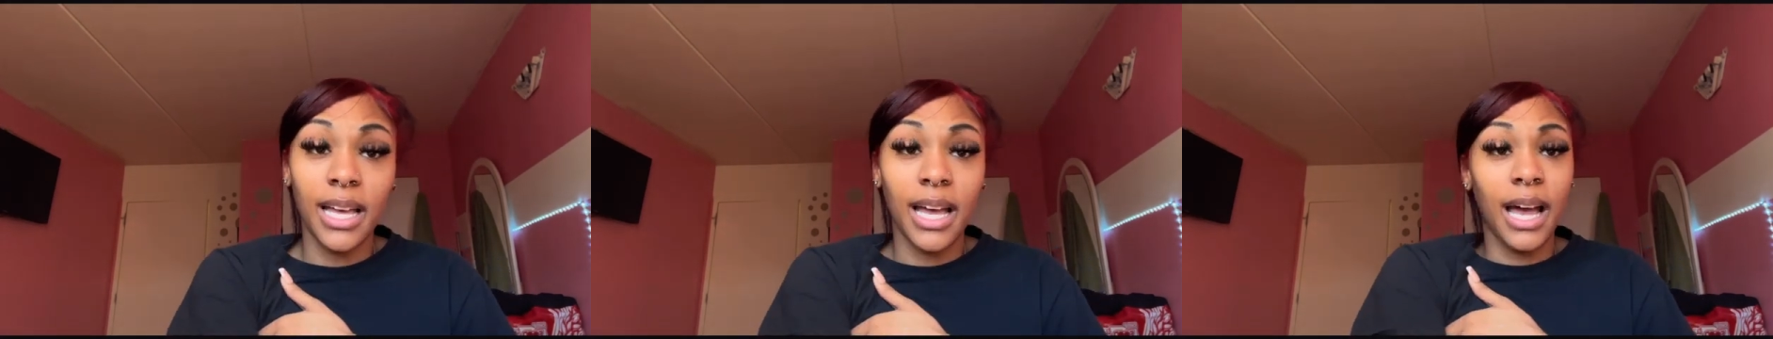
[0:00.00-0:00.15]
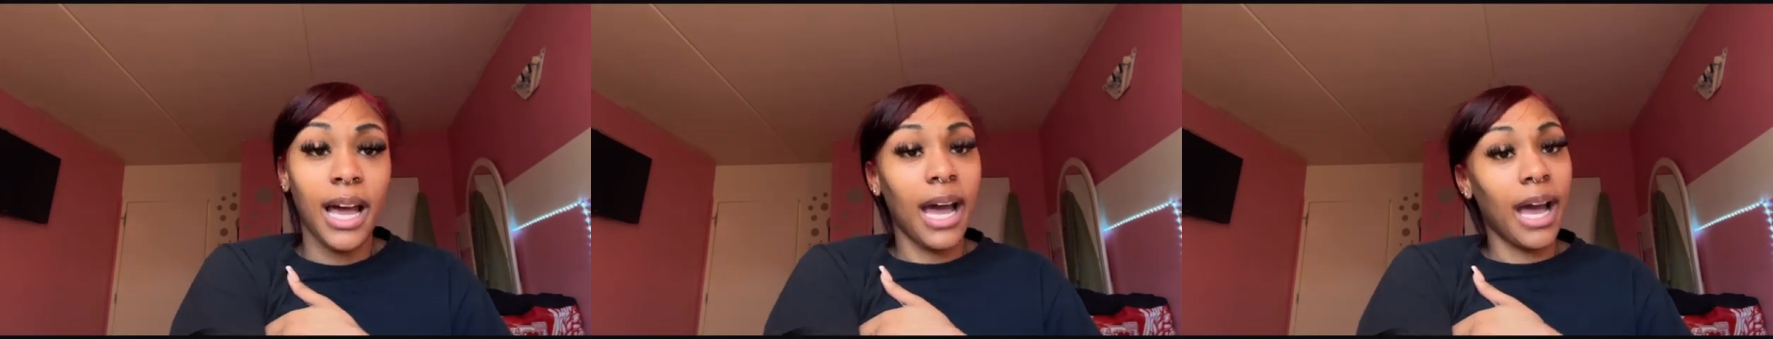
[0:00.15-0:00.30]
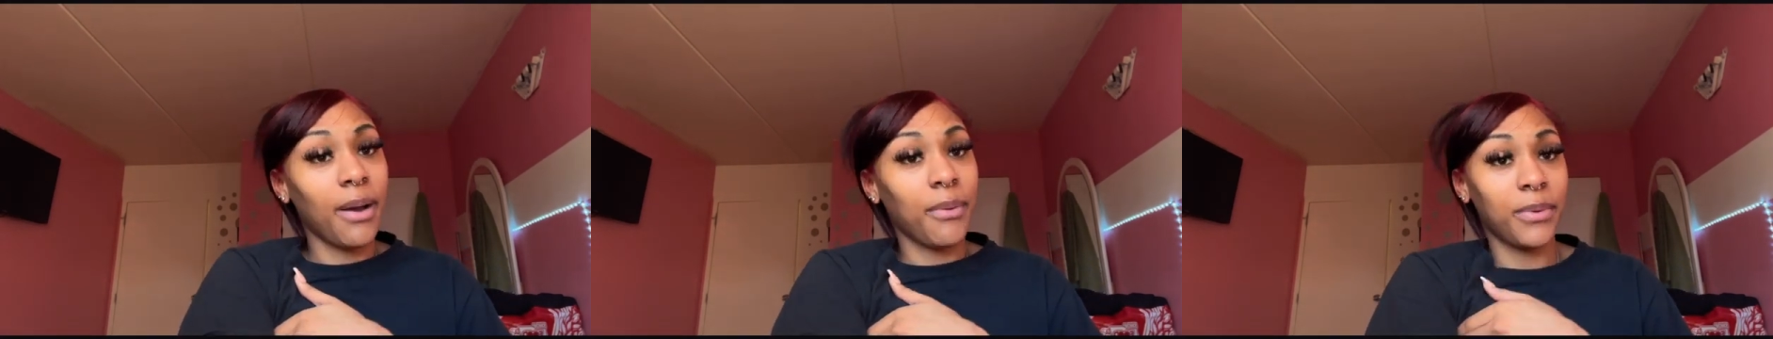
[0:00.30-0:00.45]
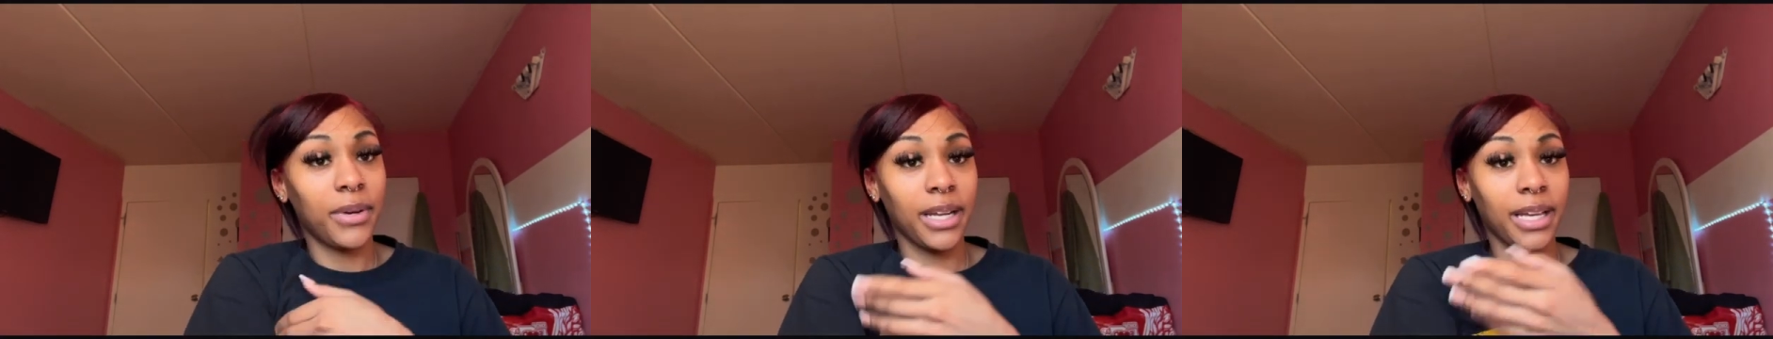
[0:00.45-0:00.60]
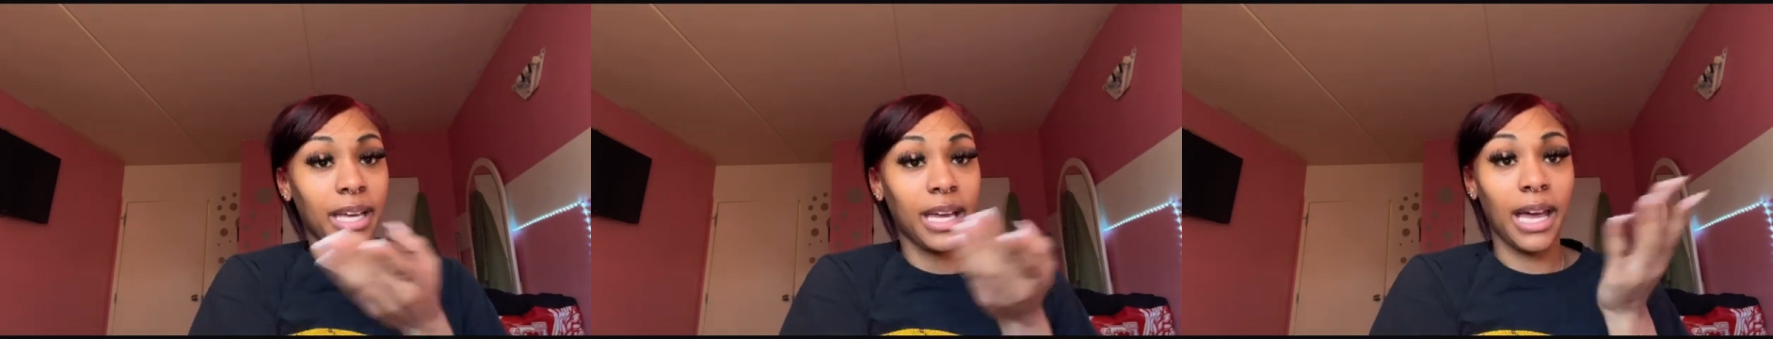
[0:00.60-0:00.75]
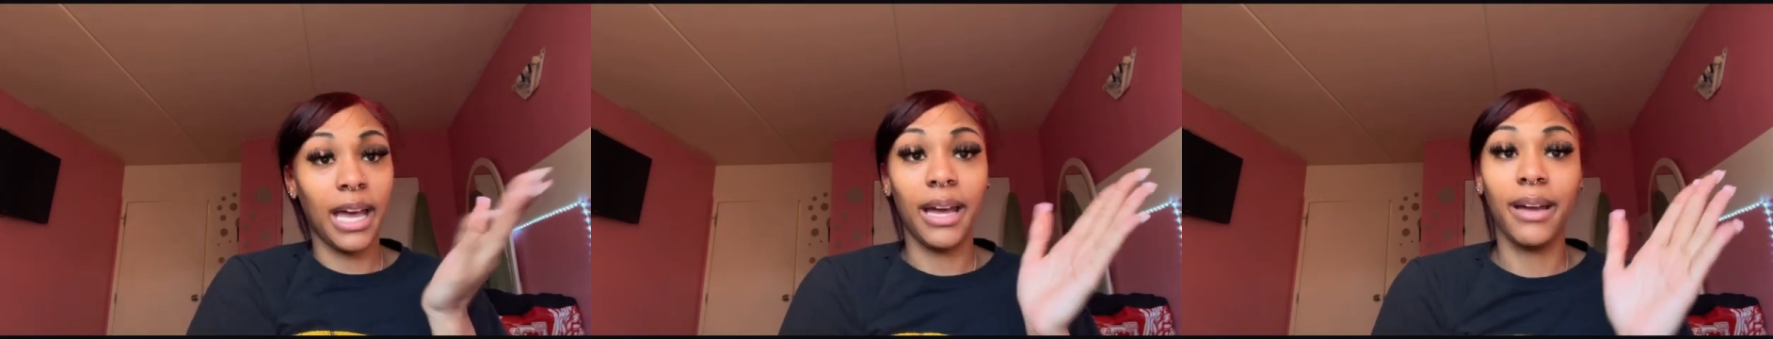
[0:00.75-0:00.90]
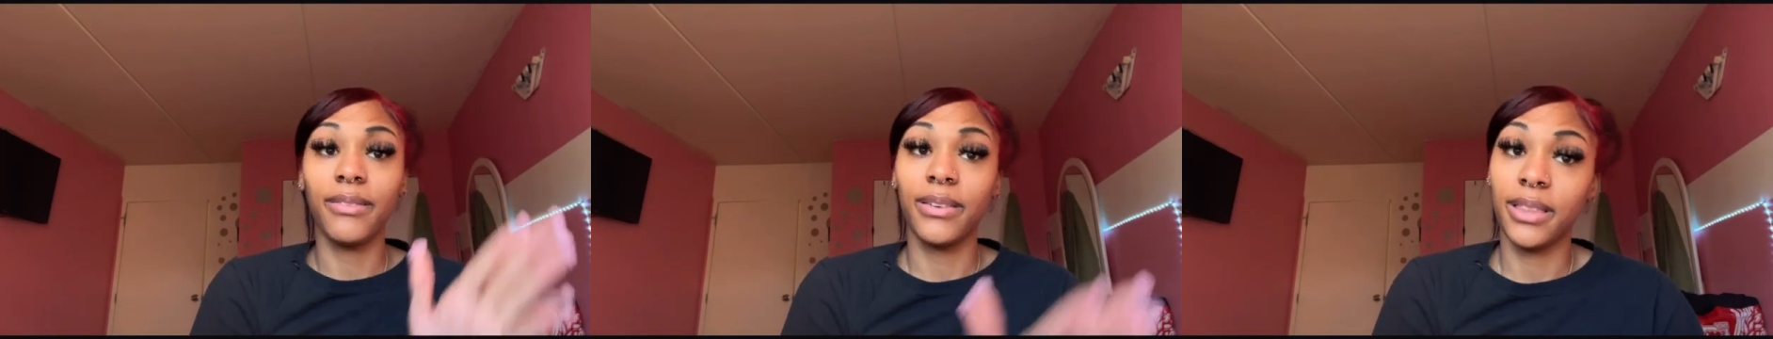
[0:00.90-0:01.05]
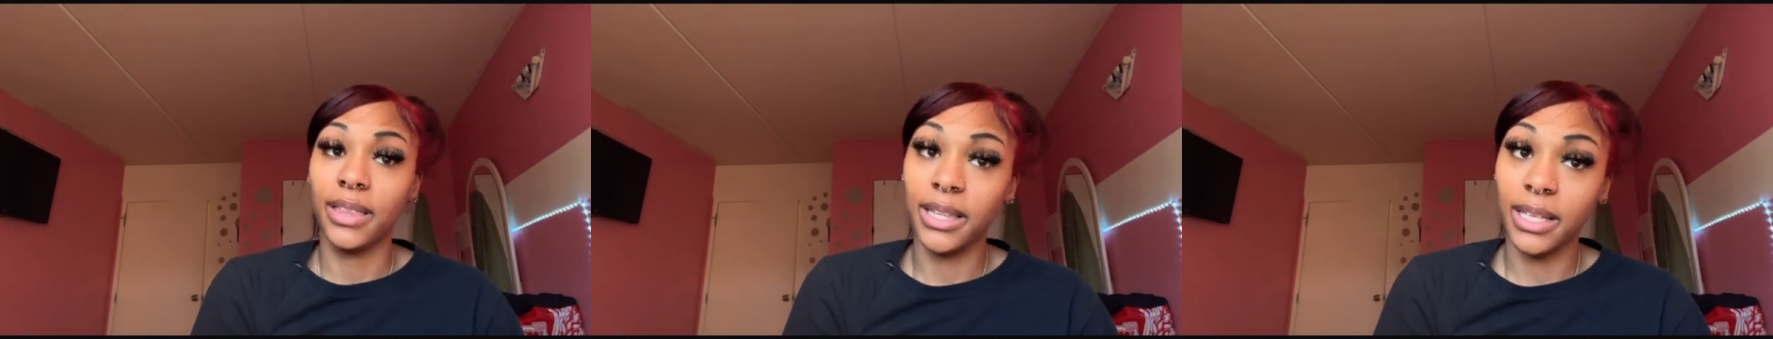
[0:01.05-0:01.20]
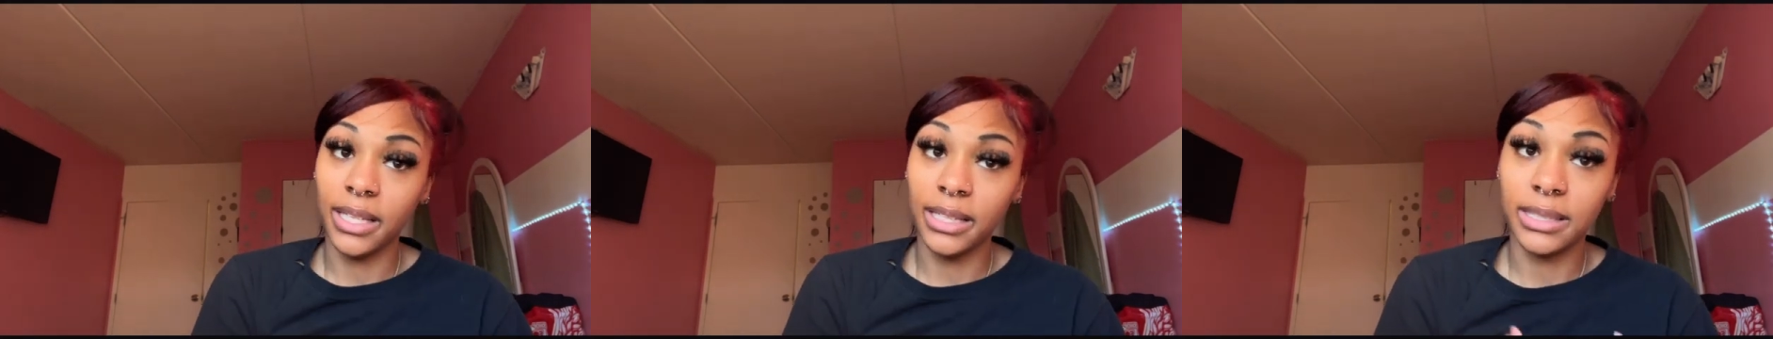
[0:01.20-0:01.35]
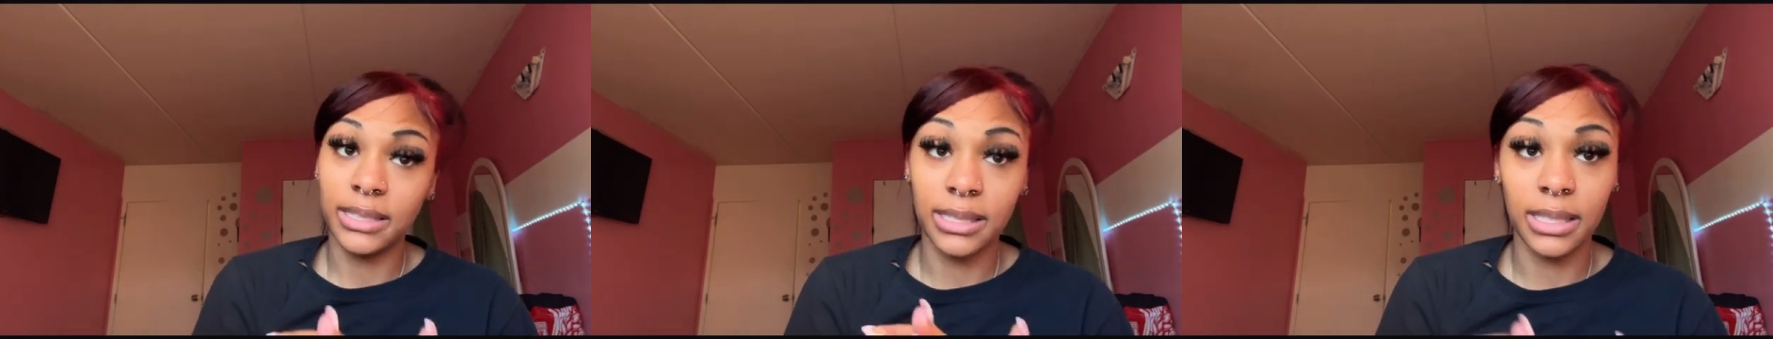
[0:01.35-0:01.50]
I wanna get
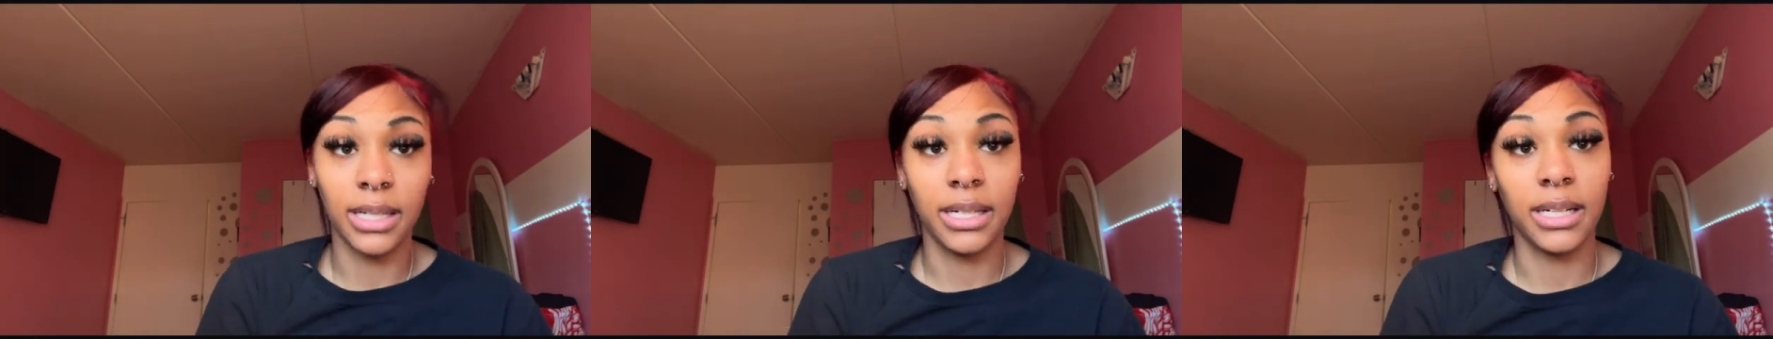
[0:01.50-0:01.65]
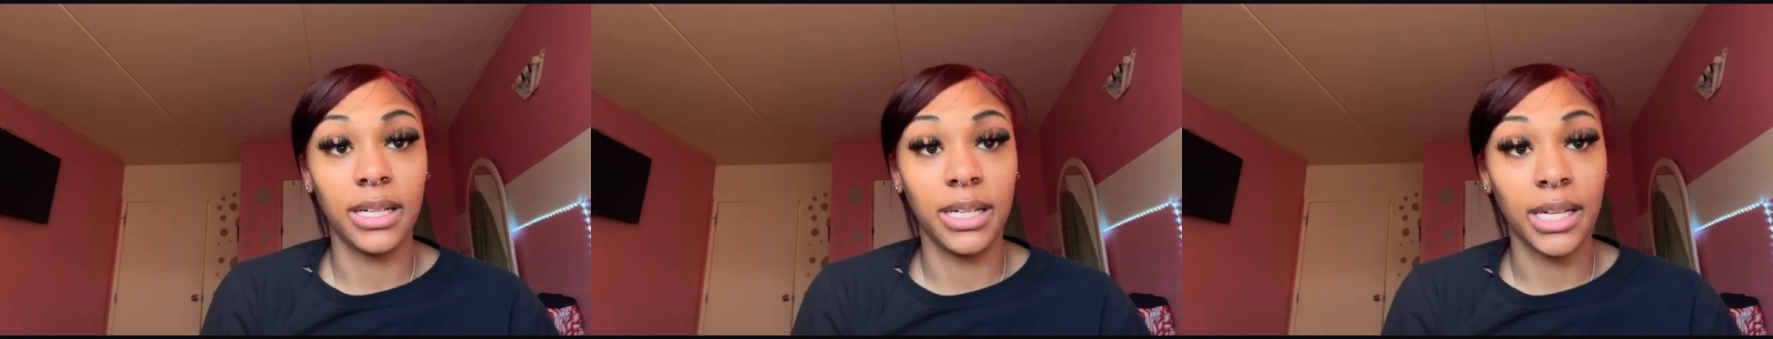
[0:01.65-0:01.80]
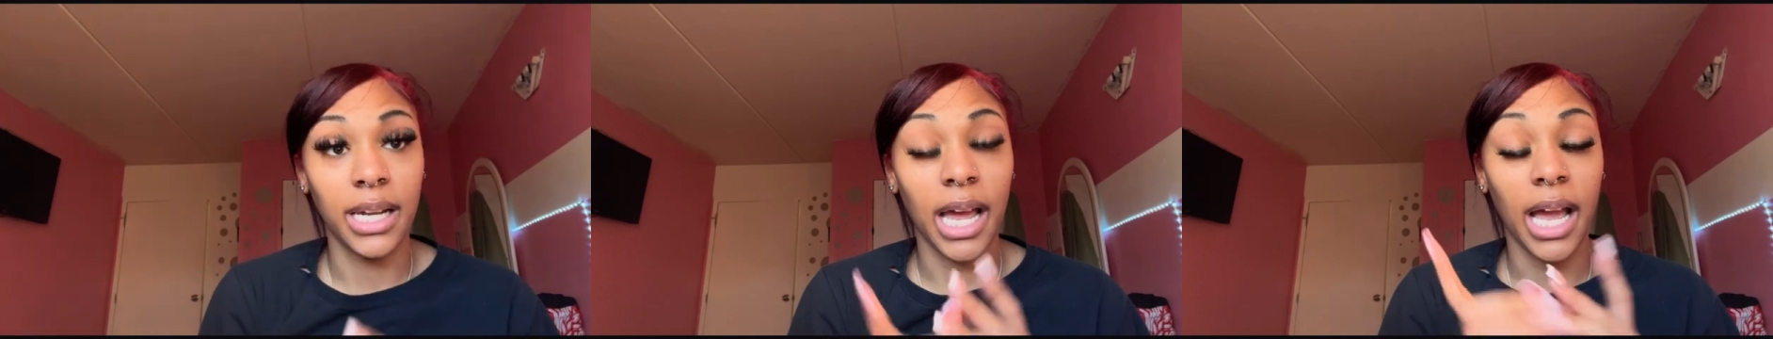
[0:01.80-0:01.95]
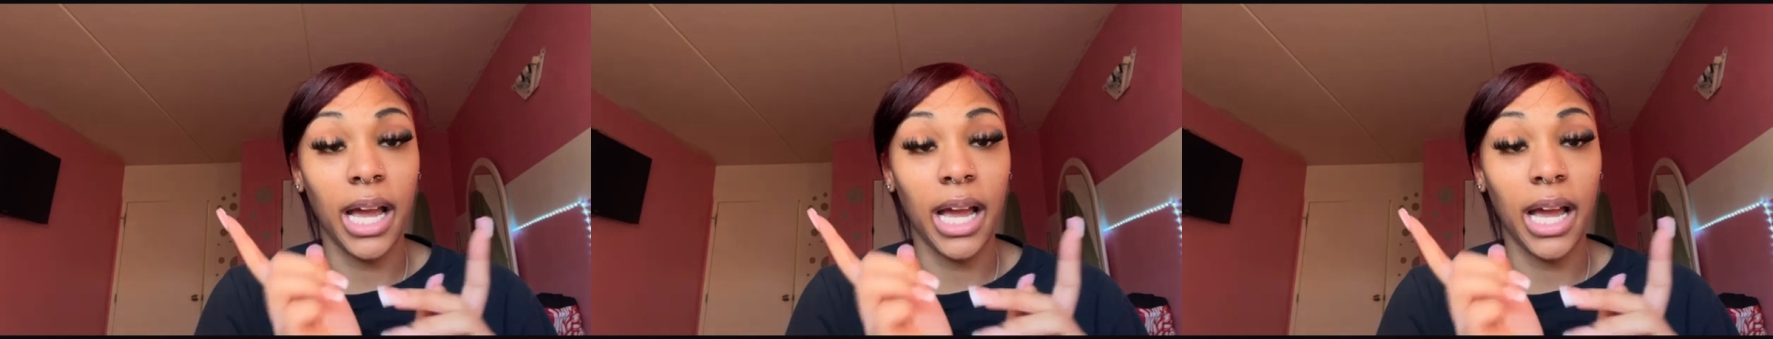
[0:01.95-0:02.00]
everything done.